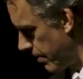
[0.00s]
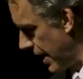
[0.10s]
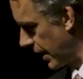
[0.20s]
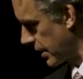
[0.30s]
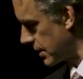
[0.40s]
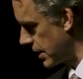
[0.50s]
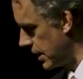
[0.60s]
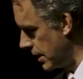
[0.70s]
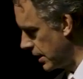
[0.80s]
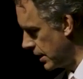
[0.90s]
balanced.
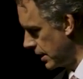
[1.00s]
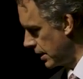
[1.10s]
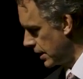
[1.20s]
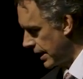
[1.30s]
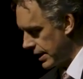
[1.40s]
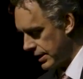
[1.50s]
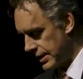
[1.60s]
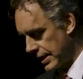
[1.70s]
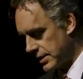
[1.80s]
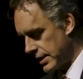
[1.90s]
And it
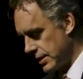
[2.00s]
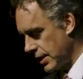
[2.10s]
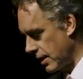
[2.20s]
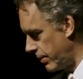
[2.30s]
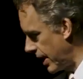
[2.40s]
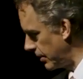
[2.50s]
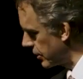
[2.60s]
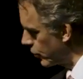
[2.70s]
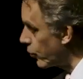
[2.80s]
takes the entire Bible to